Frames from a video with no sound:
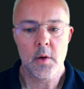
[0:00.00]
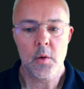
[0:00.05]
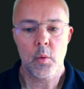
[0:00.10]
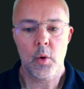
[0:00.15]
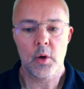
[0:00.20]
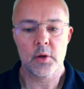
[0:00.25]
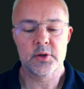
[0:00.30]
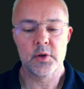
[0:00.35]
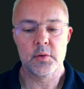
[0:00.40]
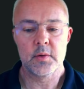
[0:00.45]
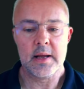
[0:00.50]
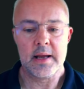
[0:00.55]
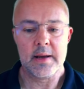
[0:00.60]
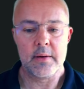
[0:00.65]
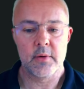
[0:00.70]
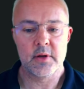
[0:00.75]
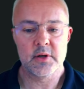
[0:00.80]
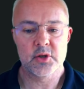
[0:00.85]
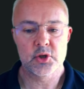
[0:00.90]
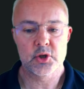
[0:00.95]
What I'll do now
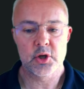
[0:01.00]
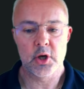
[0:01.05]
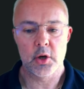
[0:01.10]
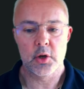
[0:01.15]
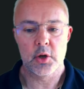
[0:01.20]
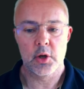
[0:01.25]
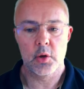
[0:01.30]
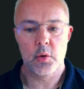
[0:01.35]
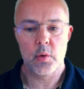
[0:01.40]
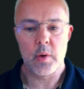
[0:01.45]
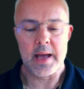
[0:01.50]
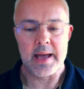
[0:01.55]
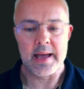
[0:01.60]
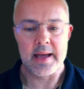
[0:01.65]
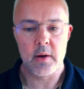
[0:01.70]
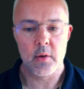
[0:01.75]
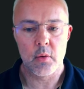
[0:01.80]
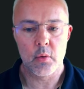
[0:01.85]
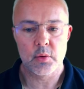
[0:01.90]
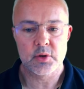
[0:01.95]
is show you
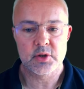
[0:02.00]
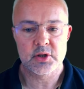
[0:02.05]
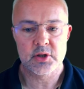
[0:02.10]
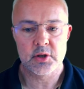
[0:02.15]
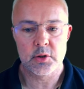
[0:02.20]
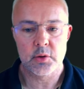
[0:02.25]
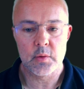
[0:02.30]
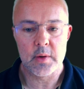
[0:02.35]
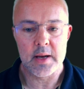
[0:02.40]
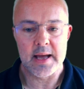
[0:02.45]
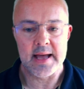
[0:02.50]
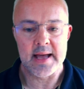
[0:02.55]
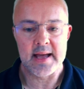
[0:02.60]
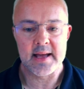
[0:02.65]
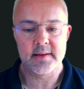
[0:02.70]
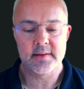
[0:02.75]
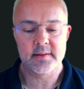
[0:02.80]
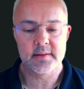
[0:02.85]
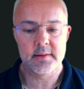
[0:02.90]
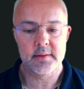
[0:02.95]
how to
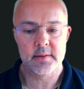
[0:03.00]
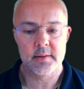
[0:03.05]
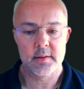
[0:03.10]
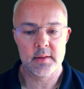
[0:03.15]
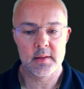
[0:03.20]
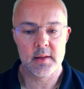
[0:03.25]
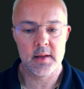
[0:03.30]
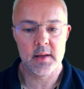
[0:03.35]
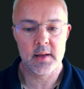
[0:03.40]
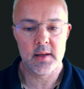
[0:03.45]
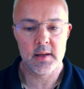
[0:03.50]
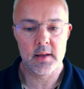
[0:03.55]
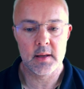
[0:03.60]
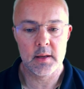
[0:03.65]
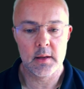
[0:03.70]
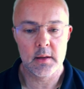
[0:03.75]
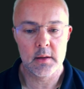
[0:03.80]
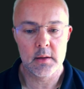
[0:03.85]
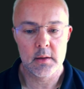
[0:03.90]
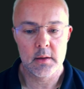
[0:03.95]
add
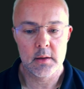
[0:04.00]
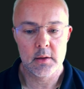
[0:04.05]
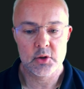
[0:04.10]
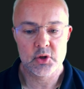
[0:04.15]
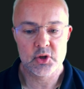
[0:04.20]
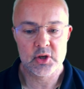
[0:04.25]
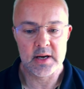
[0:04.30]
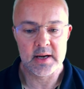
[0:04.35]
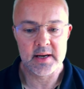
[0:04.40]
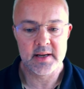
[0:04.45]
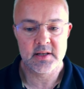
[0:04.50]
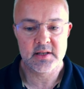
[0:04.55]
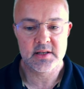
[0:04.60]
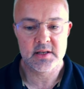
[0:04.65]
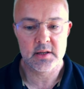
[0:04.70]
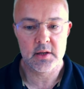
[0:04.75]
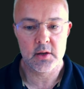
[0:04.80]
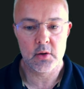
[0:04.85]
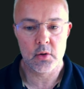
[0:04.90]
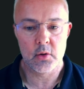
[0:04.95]
the Shelly to
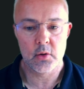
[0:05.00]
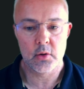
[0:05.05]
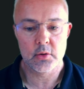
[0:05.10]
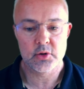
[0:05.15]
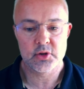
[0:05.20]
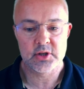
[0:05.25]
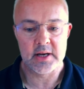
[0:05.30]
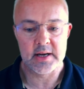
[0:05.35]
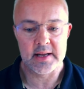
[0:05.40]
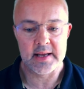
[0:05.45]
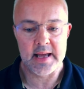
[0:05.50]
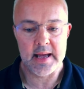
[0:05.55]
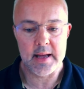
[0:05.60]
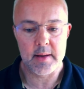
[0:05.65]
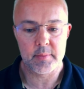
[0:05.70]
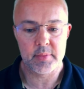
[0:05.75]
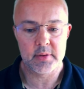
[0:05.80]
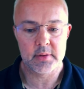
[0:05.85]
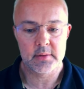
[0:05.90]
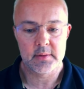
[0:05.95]
your Shelly
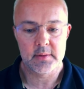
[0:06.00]
app.